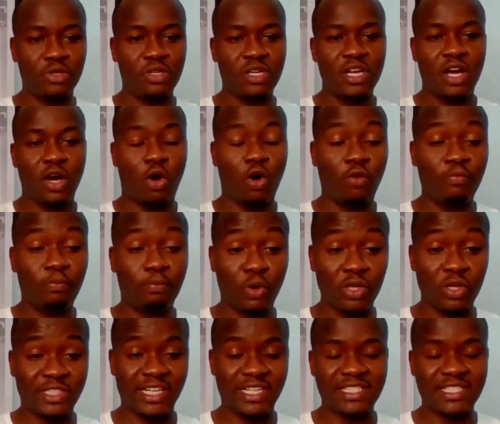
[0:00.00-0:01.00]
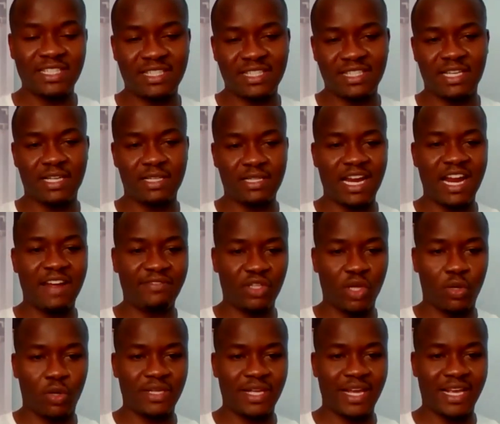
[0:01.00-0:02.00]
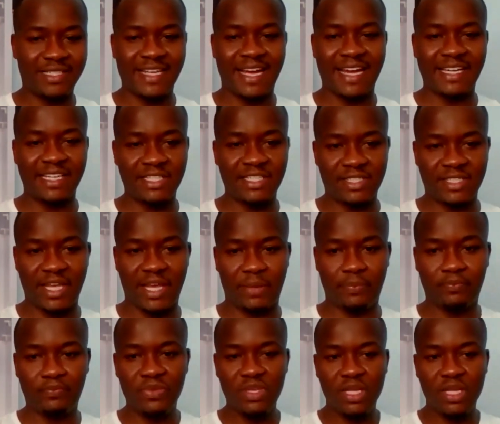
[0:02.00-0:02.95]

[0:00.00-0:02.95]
or projects that have done exactly the same.